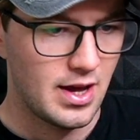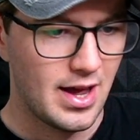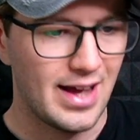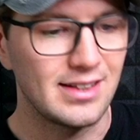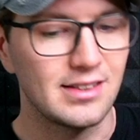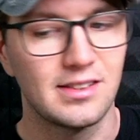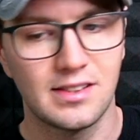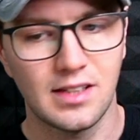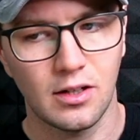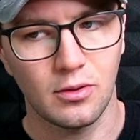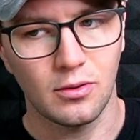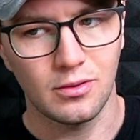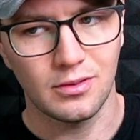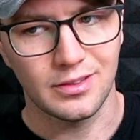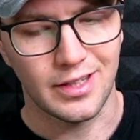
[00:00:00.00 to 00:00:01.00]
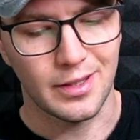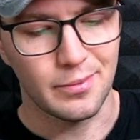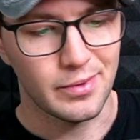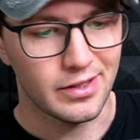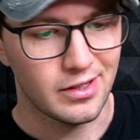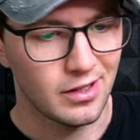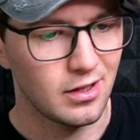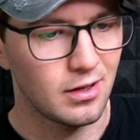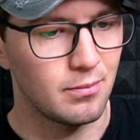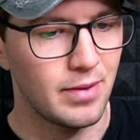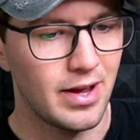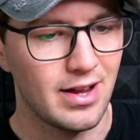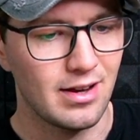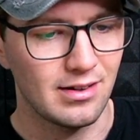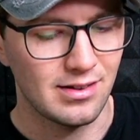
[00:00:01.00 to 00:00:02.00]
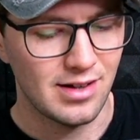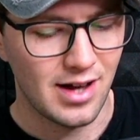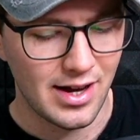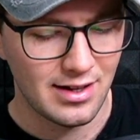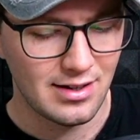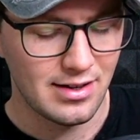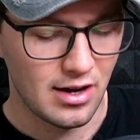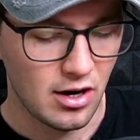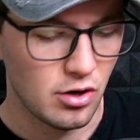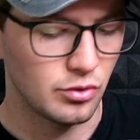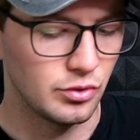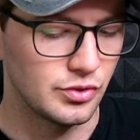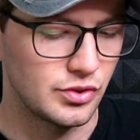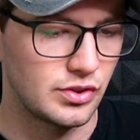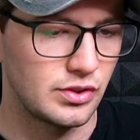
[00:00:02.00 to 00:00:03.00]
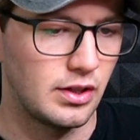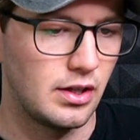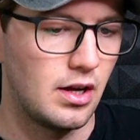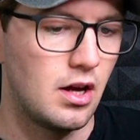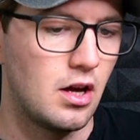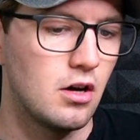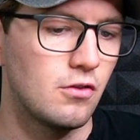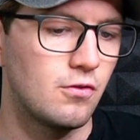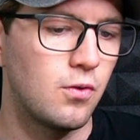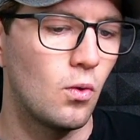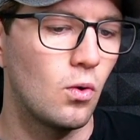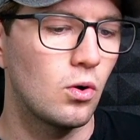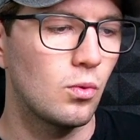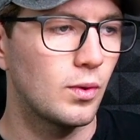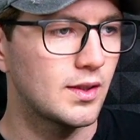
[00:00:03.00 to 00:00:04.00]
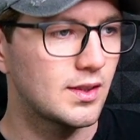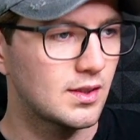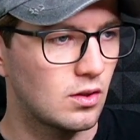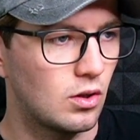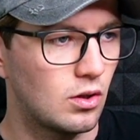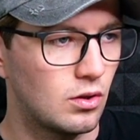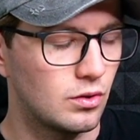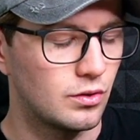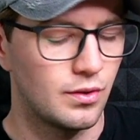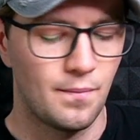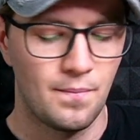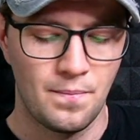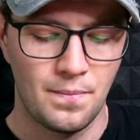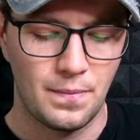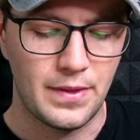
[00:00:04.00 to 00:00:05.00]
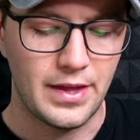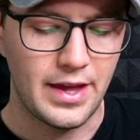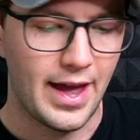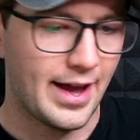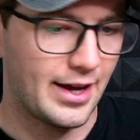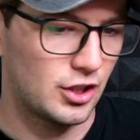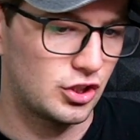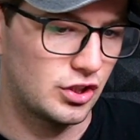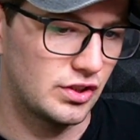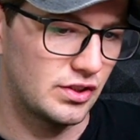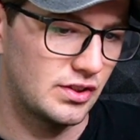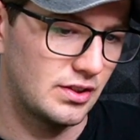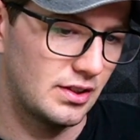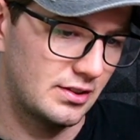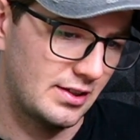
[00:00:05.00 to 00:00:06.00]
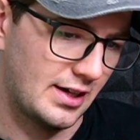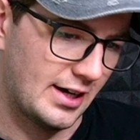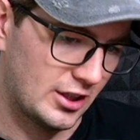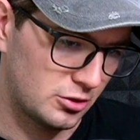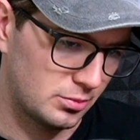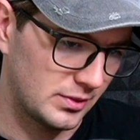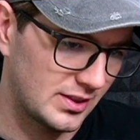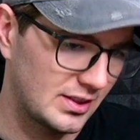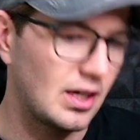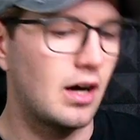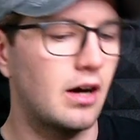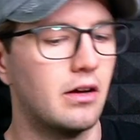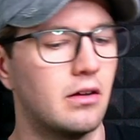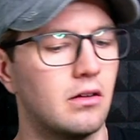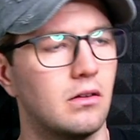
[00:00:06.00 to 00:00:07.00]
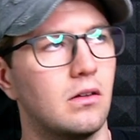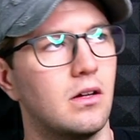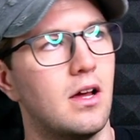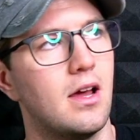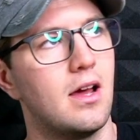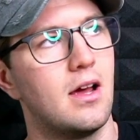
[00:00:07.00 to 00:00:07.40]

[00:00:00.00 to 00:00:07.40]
and so they become a likely host for what's called the anxious attachment style.